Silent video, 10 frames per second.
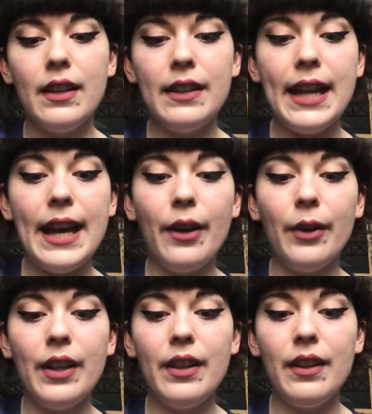
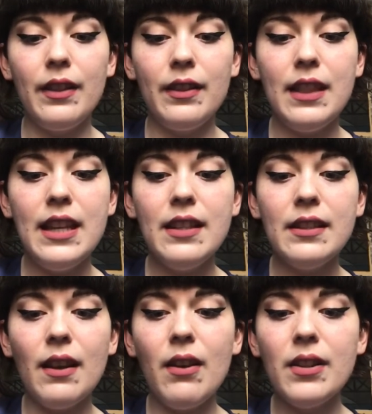Now, this
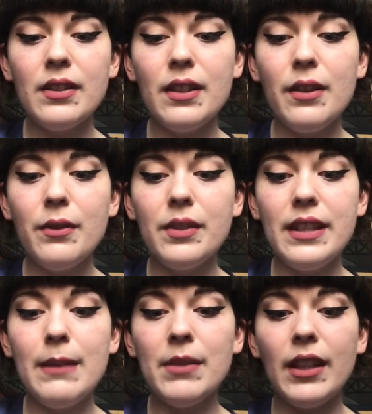also
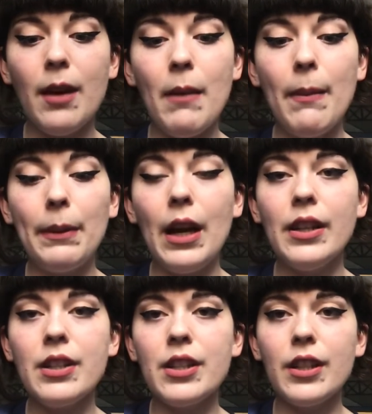seemed to come up
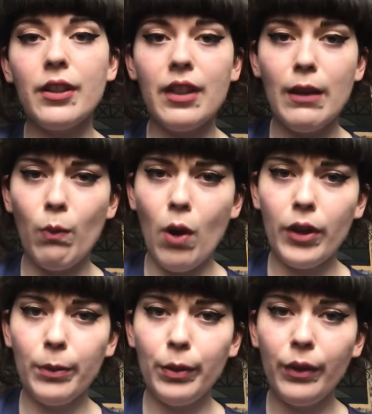under the
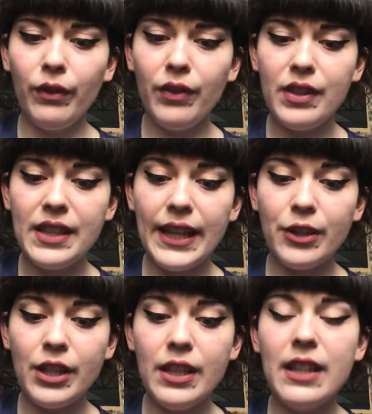waterproof section.